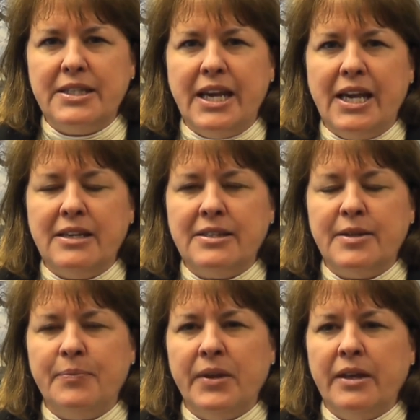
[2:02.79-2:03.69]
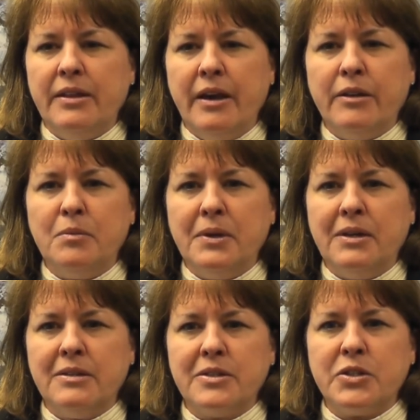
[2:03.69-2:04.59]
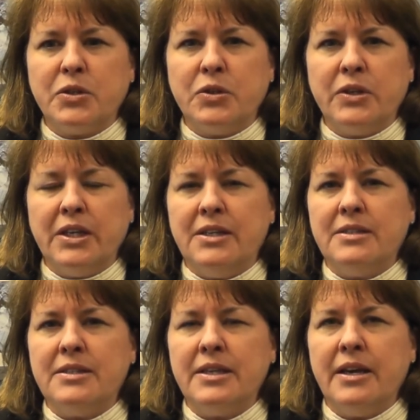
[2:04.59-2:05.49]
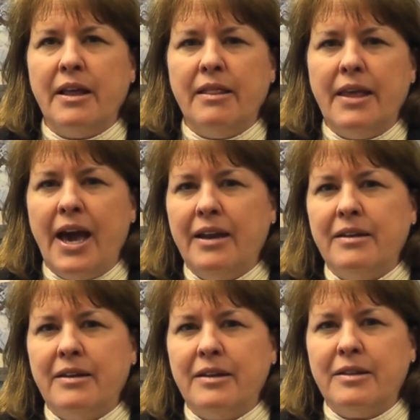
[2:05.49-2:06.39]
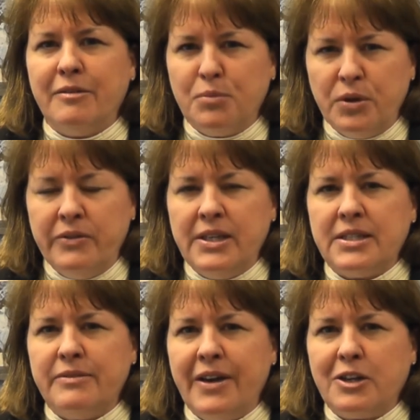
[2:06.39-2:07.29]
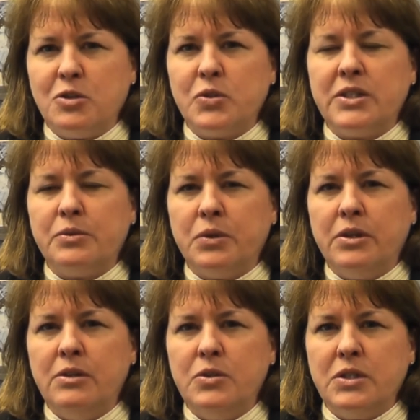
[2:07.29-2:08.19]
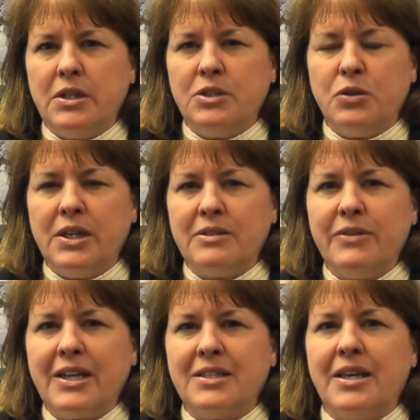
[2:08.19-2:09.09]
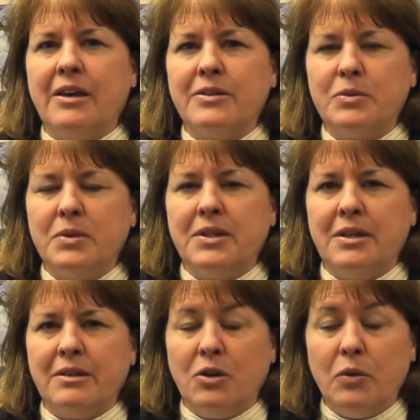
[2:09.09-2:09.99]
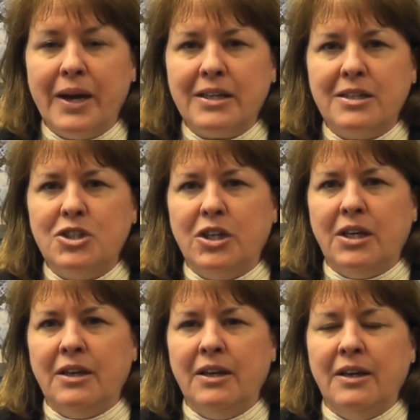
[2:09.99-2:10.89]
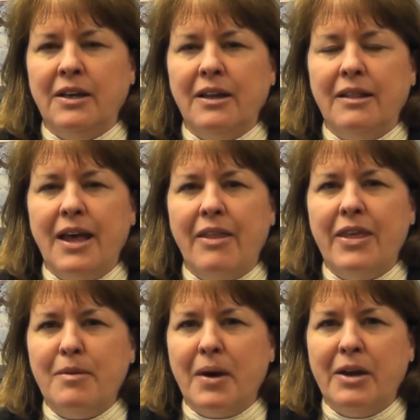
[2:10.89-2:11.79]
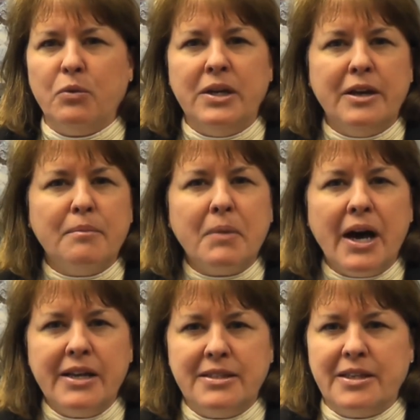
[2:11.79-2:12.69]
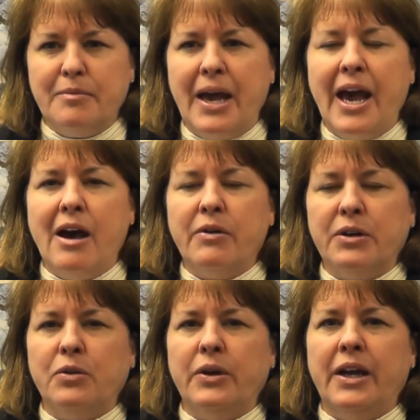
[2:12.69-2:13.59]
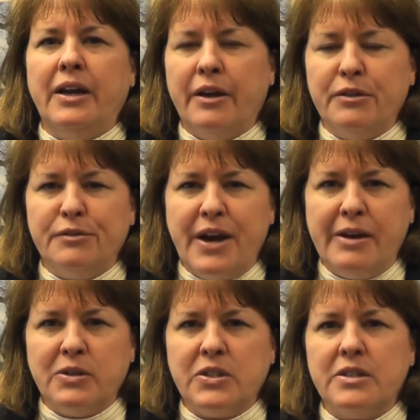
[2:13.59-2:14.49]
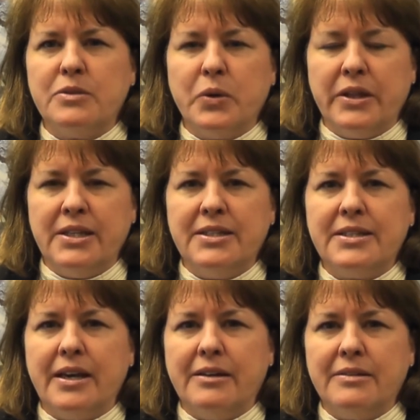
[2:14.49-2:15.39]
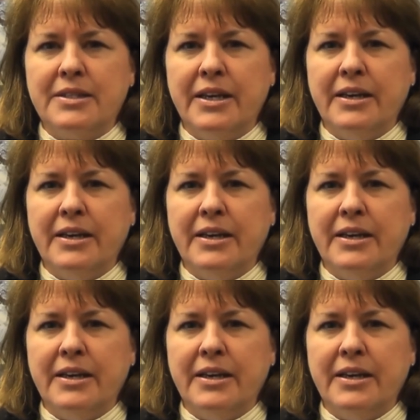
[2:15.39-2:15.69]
days. The other big concern is that the previous vectors that were used to transfect cells with the corrected gene, that they might recombine somehow and create other viruses within cells.